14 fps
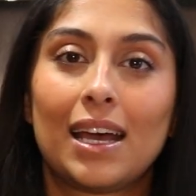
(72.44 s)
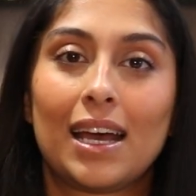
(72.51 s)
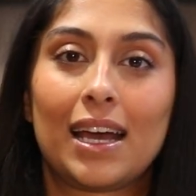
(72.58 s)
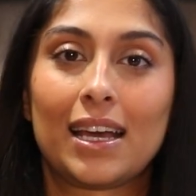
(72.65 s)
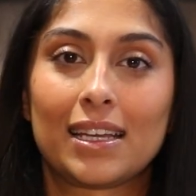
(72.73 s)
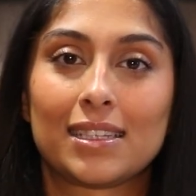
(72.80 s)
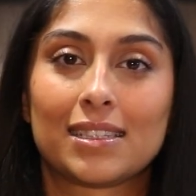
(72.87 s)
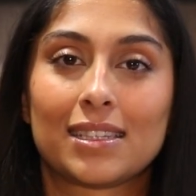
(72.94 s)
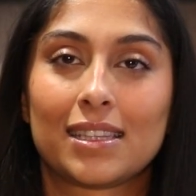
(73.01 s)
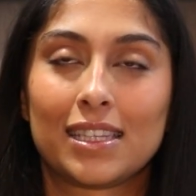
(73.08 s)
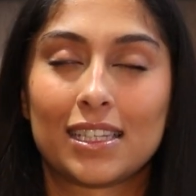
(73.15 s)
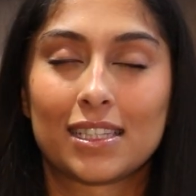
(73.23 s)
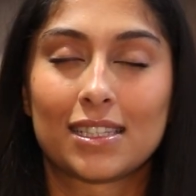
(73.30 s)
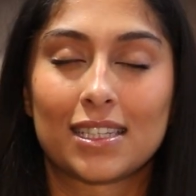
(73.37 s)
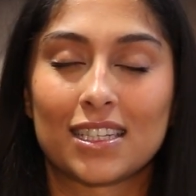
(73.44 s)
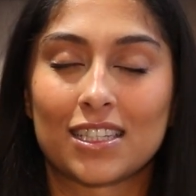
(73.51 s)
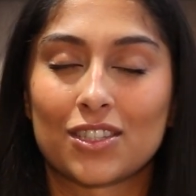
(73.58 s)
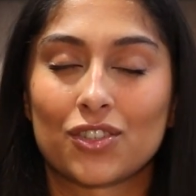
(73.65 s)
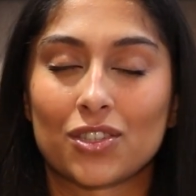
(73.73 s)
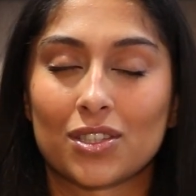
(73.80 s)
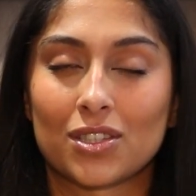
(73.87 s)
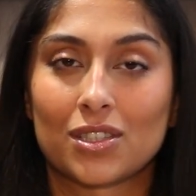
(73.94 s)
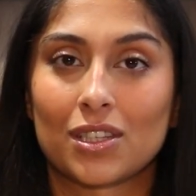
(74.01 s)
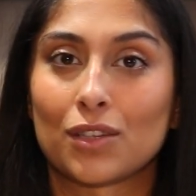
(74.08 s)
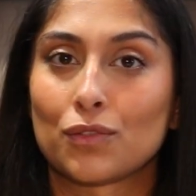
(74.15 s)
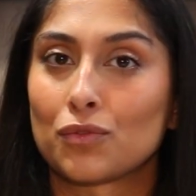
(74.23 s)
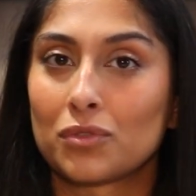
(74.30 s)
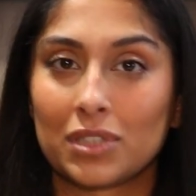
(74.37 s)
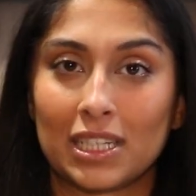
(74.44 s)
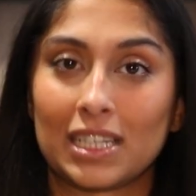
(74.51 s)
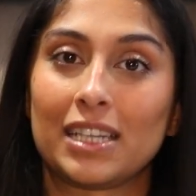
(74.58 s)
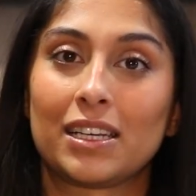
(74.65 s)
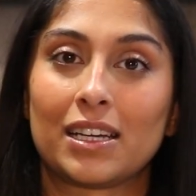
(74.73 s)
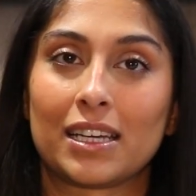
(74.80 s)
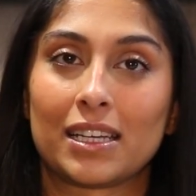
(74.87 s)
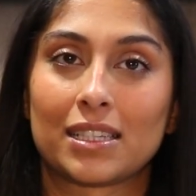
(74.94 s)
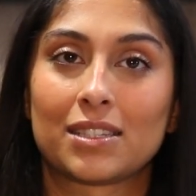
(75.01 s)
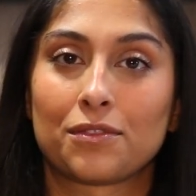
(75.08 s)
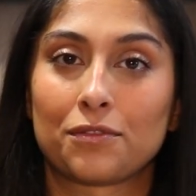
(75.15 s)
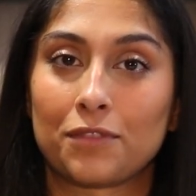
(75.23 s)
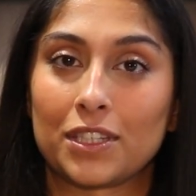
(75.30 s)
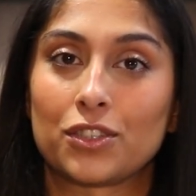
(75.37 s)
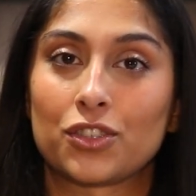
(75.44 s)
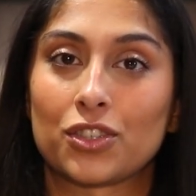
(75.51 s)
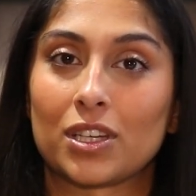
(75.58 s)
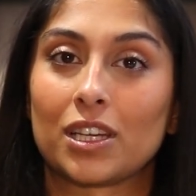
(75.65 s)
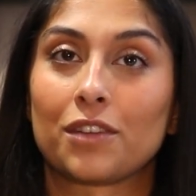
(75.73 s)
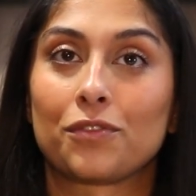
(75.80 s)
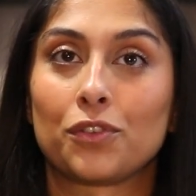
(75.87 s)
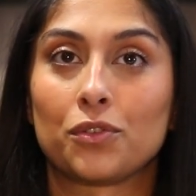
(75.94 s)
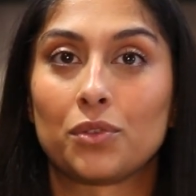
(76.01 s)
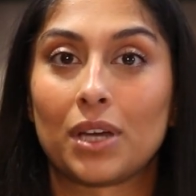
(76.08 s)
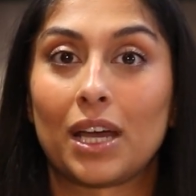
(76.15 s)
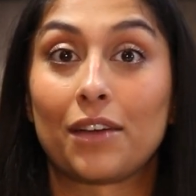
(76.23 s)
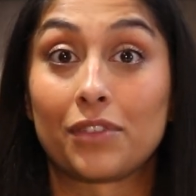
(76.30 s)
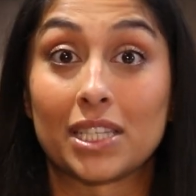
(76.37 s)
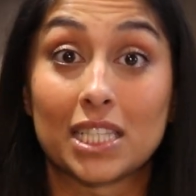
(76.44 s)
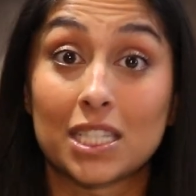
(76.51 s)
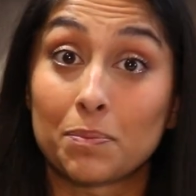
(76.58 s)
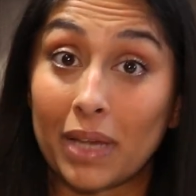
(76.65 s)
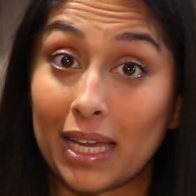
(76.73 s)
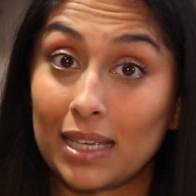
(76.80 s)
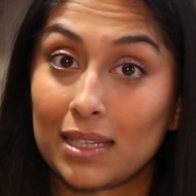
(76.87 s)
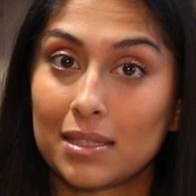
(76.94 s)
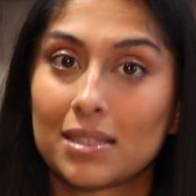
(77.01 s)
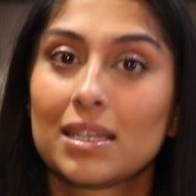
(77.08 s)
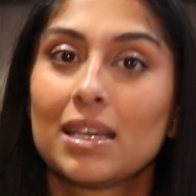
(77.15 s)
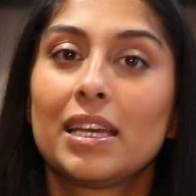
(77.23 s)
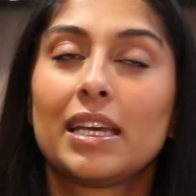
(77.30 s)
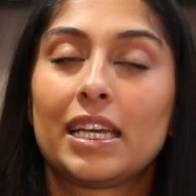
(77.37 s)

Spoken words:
And this is just a really nice feature if you have the space.